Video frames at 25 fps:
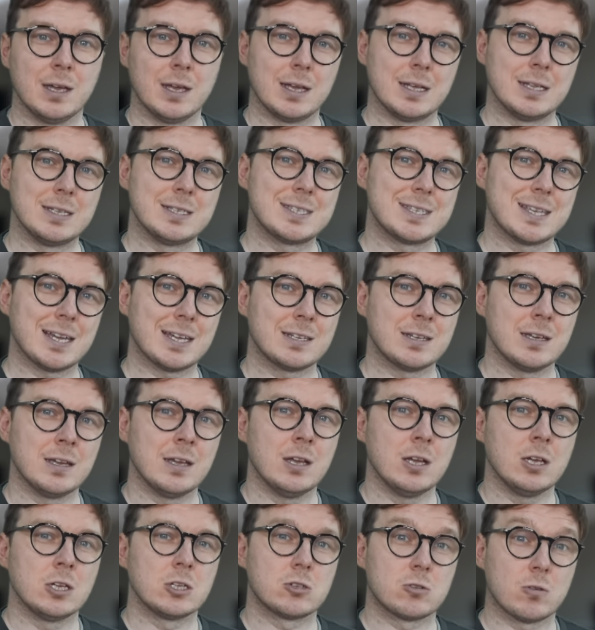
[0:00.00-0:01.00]
Instead,
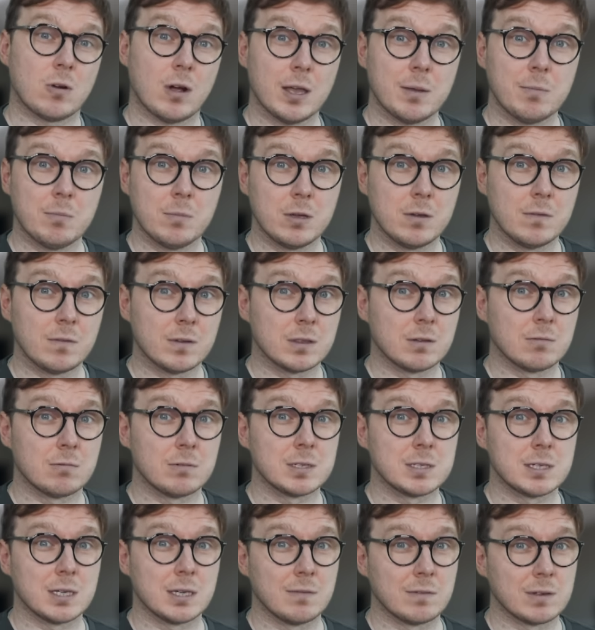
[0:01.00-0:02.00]
try moving the
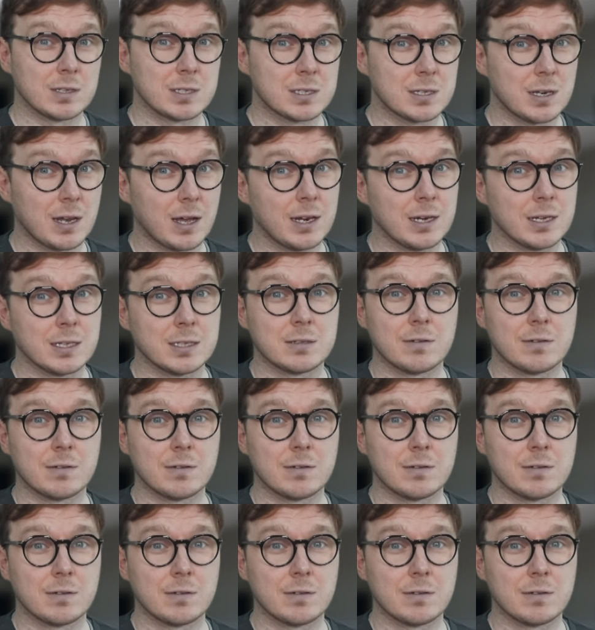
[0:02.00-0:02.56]
receiver slightly